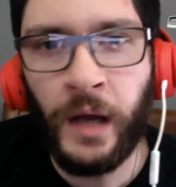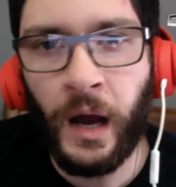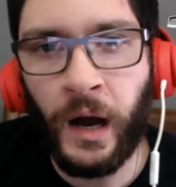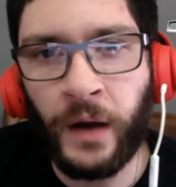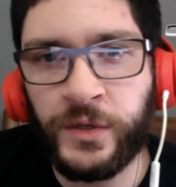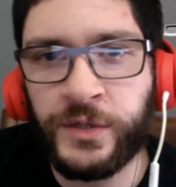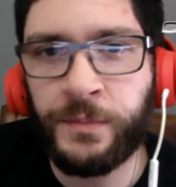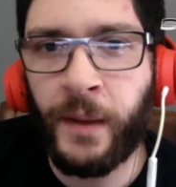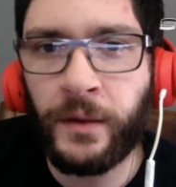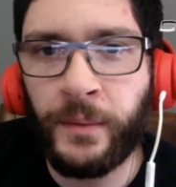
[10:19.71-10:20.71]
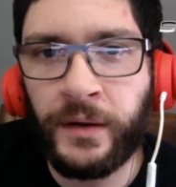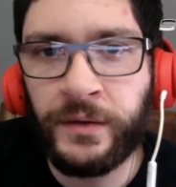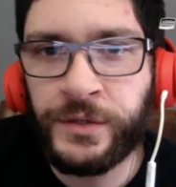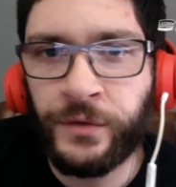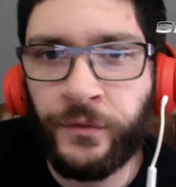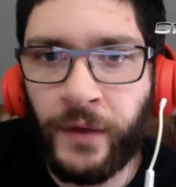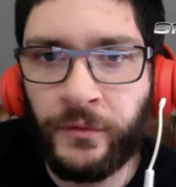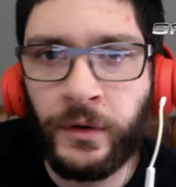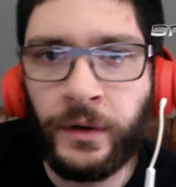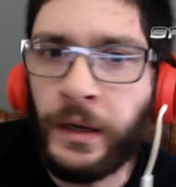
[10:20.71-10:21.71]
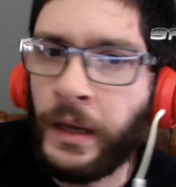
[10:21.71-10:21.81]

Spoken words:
on which Spider-Man is your favorite,